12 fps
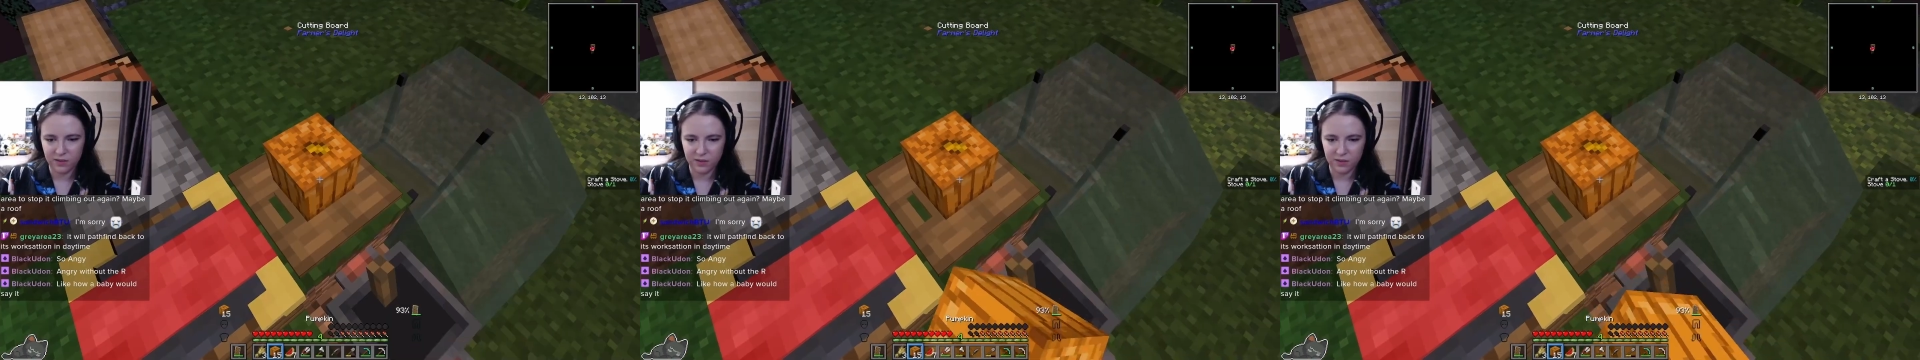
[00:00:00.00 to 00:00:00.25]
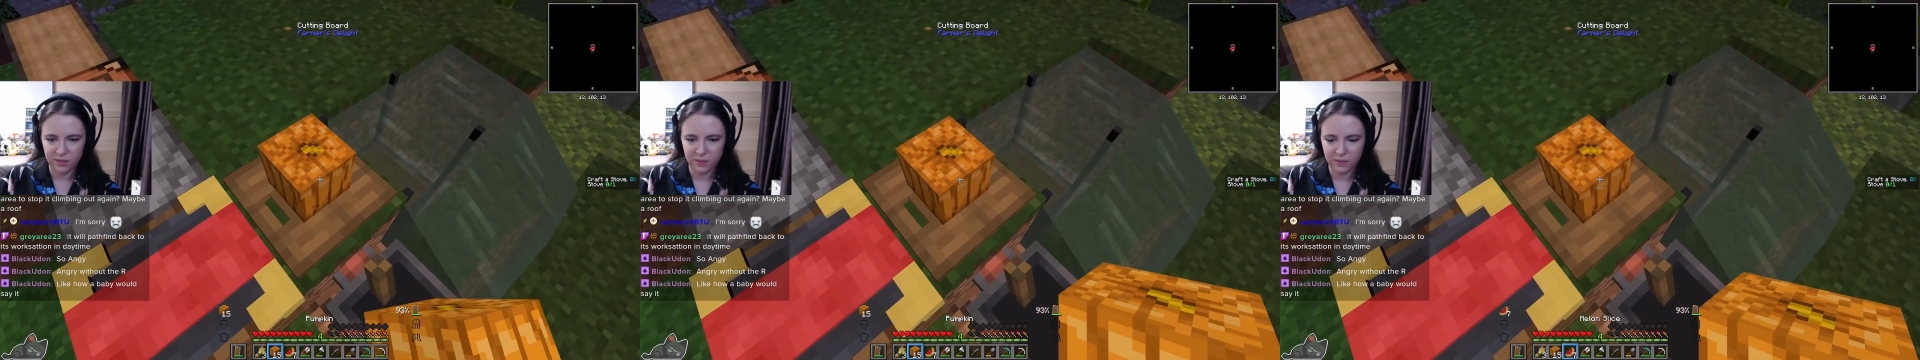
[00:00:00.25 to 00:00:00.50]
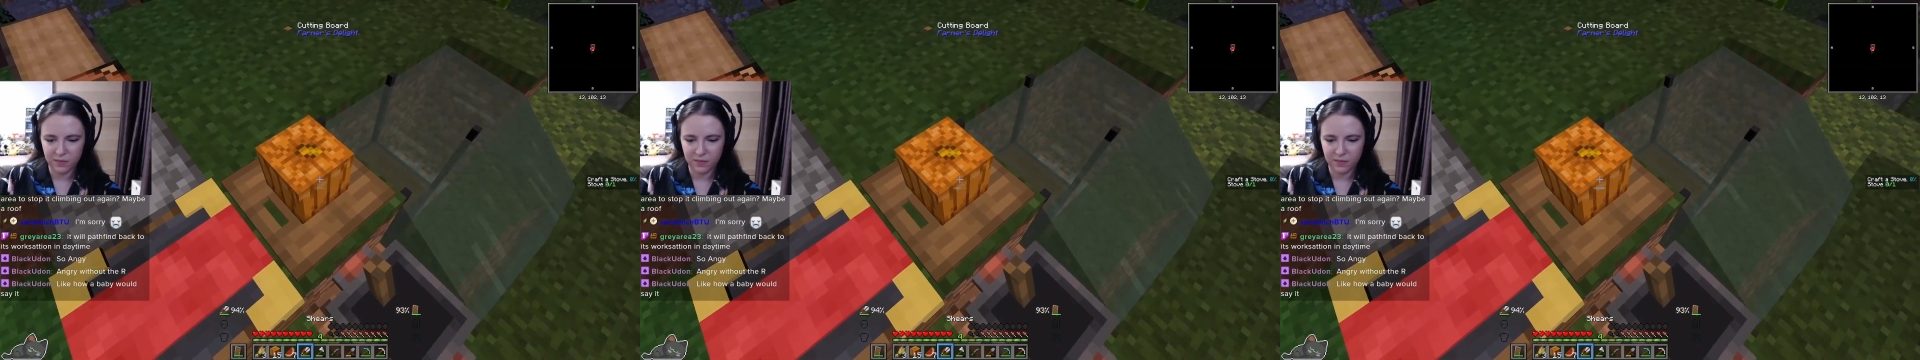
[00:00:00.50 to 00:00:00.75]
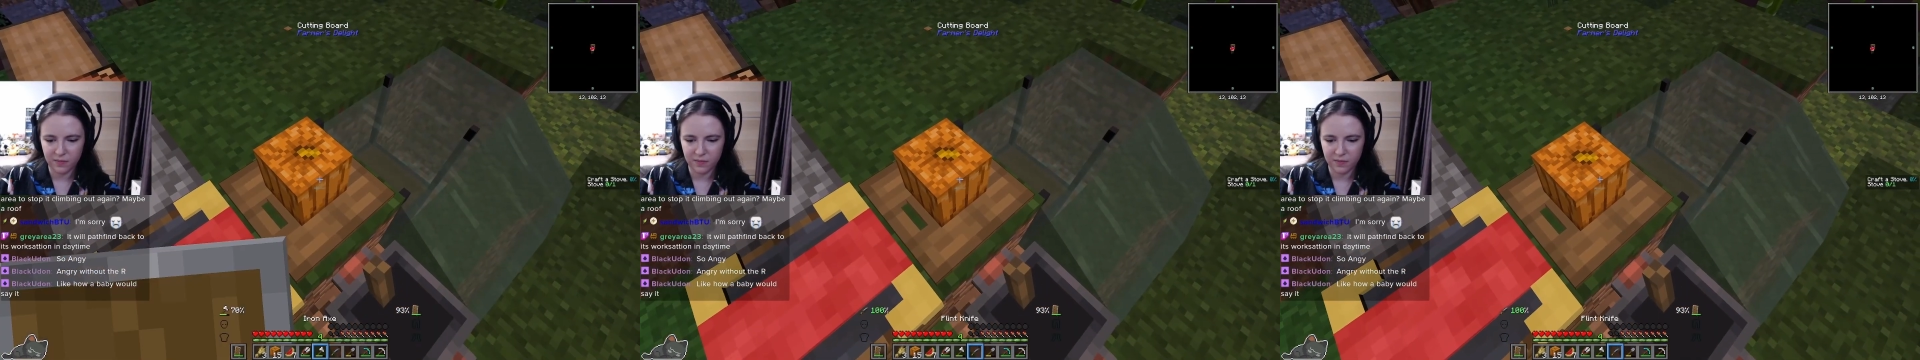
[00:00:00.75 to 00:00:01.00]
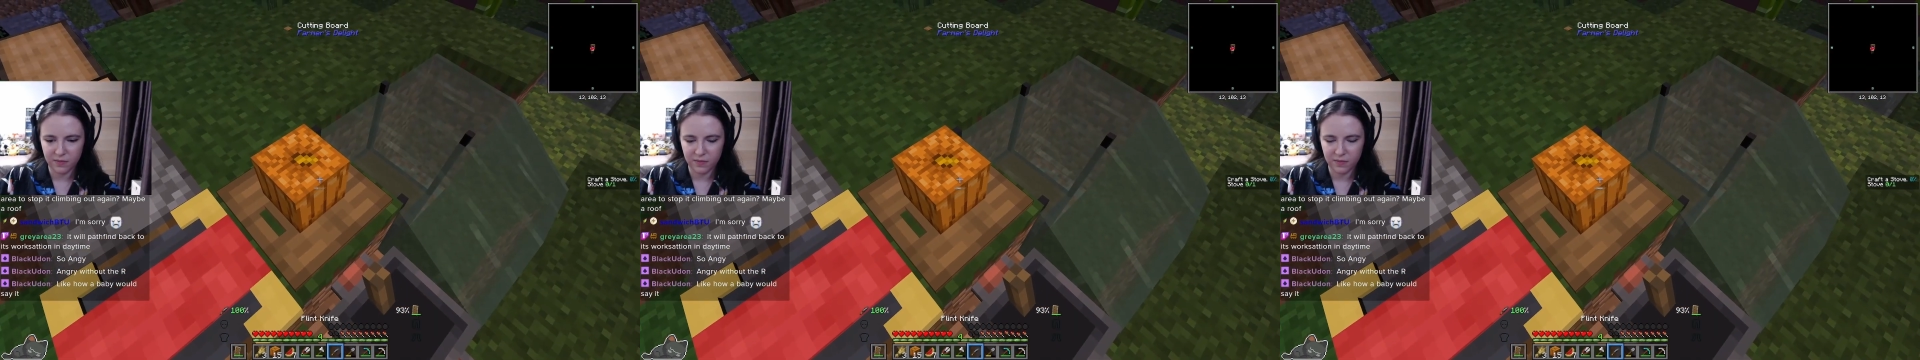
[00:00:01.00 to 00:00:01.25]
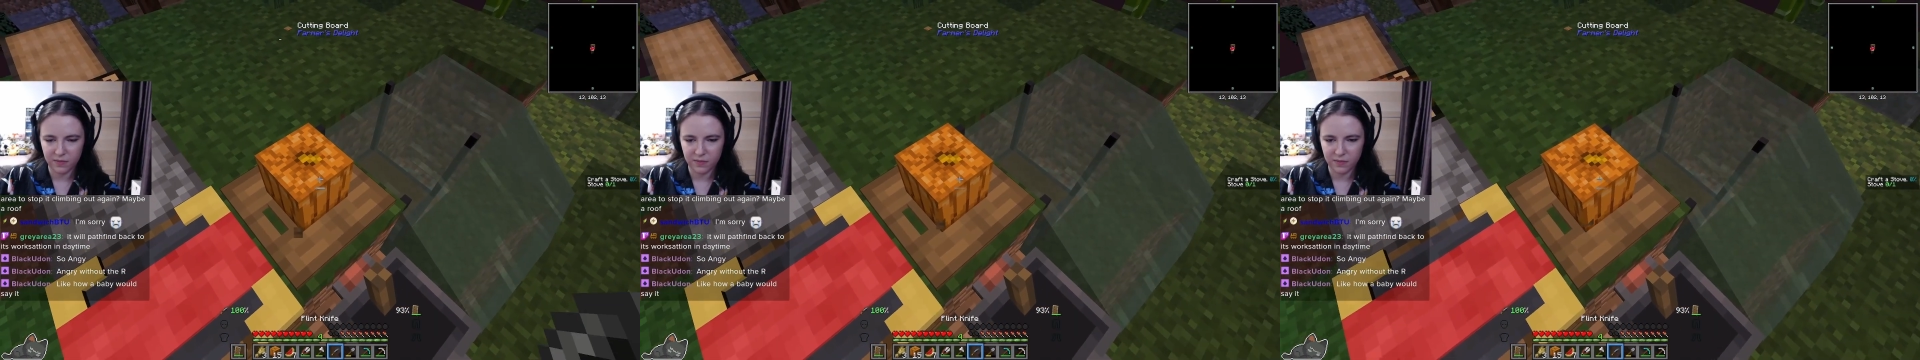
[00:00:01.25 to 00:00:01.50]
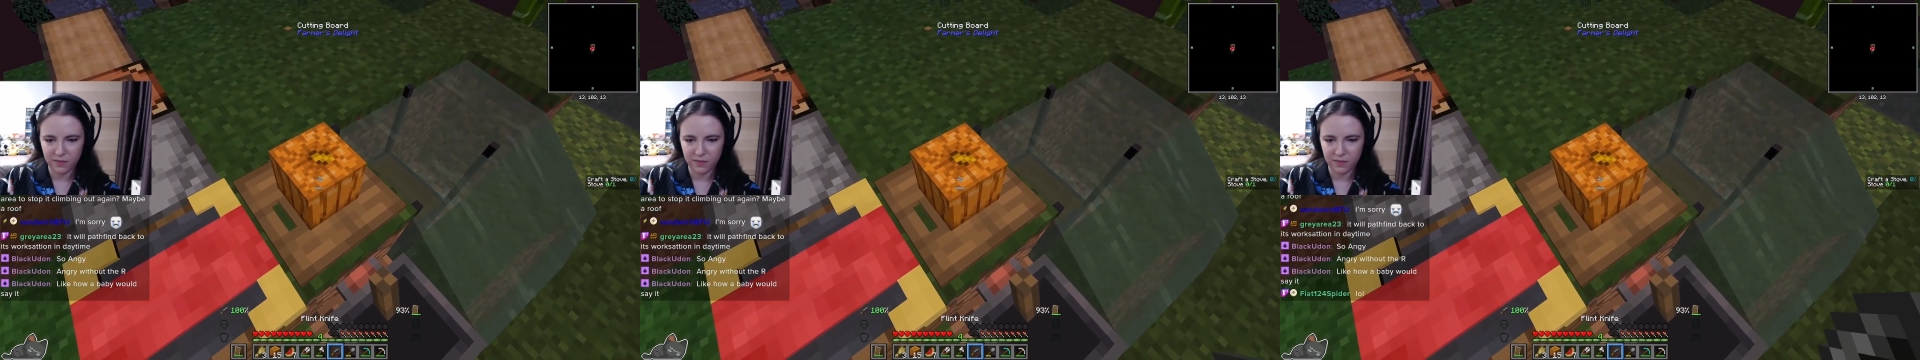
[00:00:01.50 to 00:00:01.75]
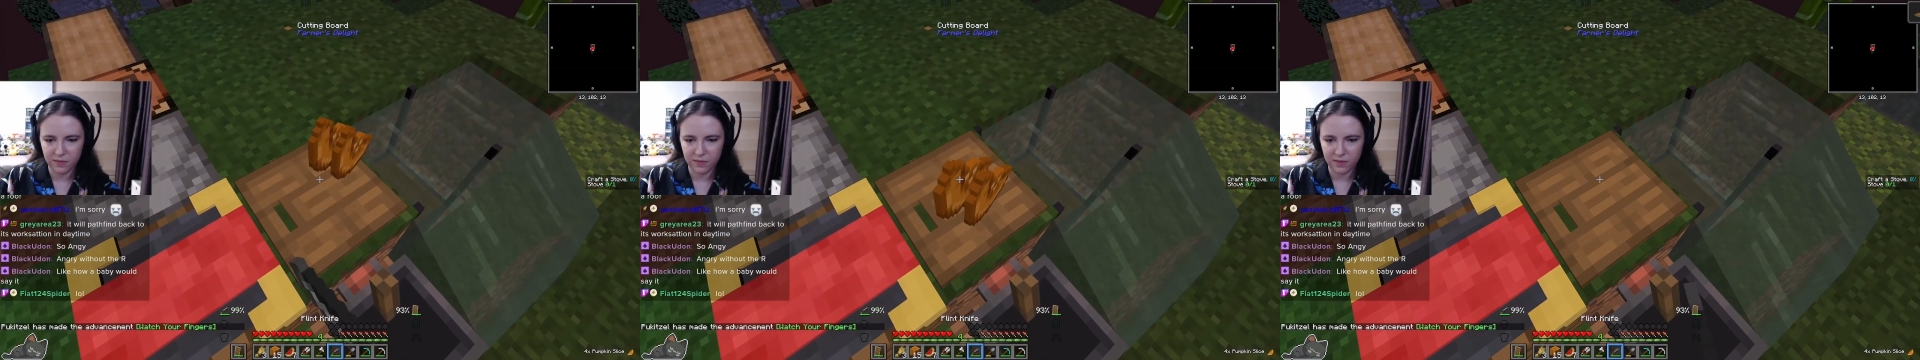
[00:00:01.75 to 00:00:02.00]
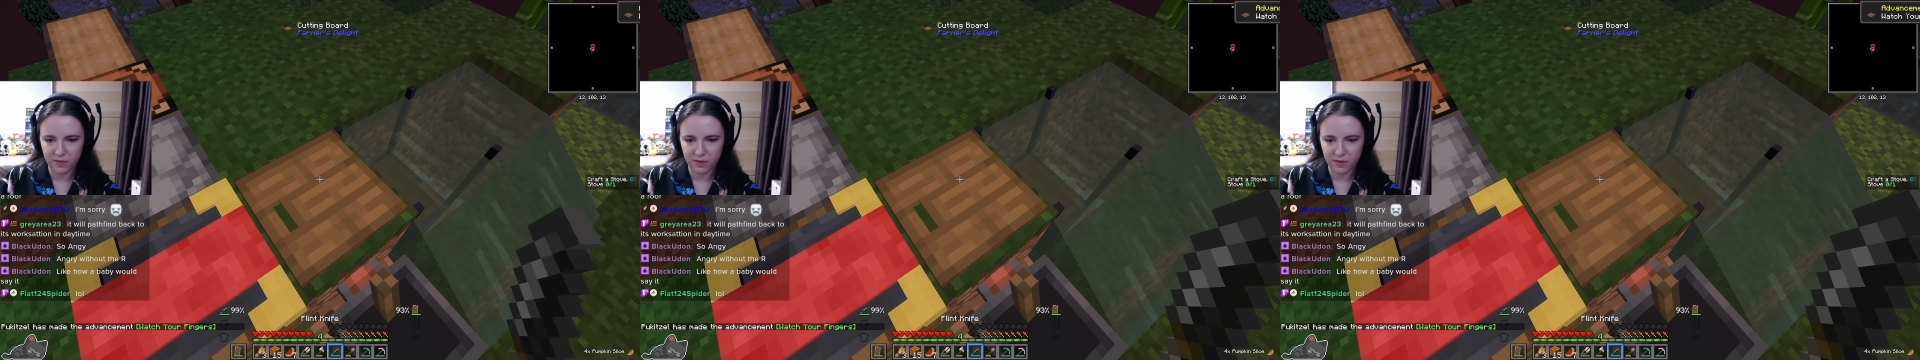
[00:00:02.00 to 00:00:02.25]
Nobody speaks.